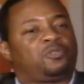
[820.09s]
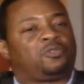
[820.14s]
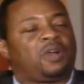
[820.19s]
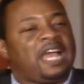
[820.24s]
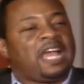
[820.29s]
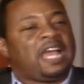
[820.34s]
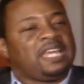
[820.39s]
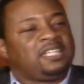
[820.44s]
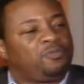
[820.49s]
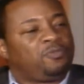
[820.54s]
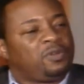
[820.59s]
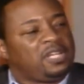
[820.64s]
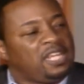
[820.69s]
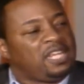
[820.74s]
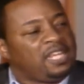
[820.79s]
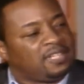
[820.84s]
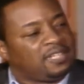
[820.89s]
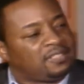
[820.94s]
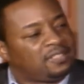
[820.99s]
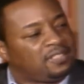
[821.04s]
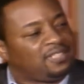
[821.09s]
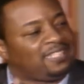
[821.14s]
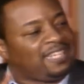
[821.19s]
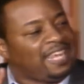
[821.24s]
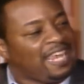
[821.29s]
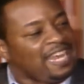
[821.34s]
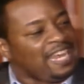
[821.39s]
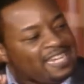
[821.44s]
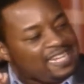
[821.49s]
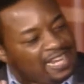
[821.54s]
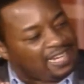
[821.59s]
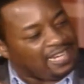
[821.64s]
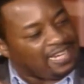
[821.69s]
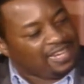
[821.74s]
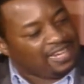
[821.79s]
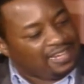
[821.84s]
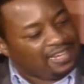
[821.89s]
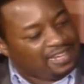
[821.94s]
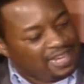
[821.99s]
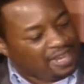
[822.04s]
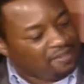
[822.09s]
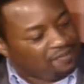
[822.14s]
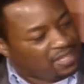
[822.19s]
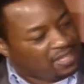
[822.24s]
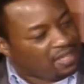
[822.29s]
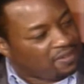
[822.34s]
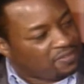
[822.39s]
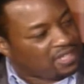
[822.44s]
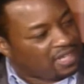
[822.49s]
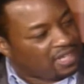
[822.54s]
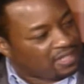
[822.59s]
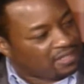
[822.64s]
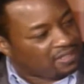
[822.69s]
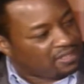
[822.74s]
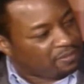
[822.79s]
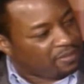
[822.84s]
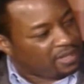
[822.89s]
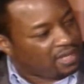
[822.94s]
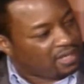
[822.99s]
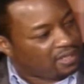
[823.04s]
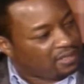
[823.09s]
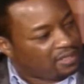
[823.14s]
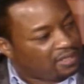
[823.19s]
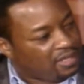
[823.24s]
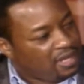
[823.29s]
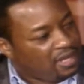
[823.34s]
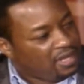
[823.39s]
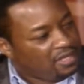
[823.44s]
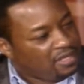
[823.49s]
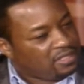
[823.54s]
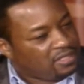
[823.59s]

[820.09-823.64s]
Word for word: Christ, when he ascended, he mm -hmm. gave gifts unto men. Yeah.